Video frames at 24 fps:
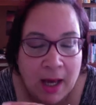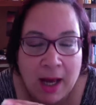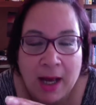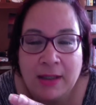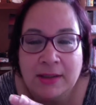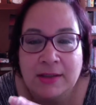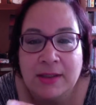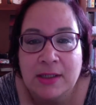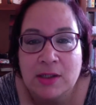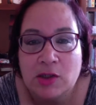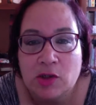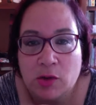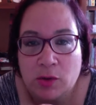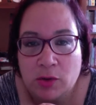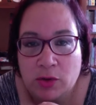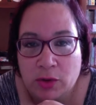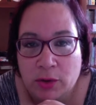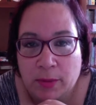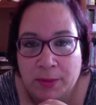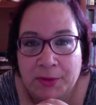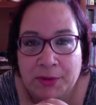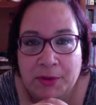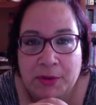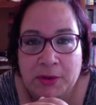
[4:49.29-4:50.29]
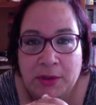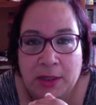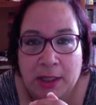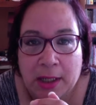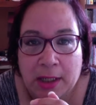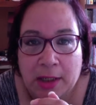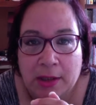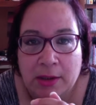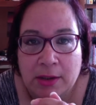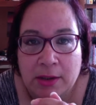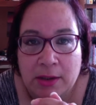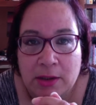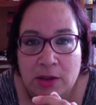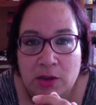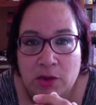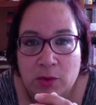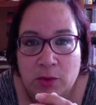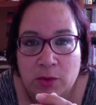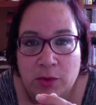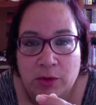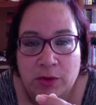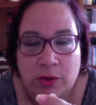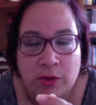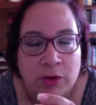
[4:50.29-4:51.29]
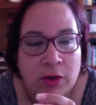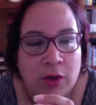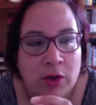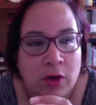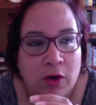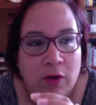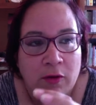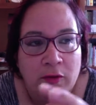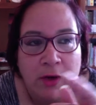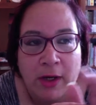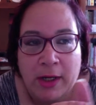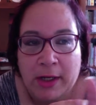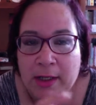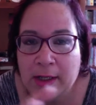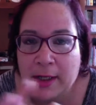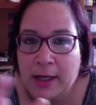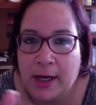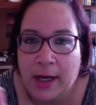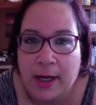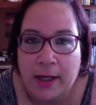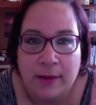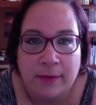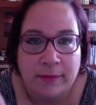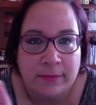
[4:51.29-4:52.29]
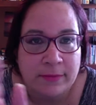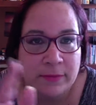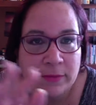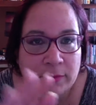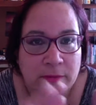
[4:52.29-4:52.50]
antisocial personality disorder of any kind,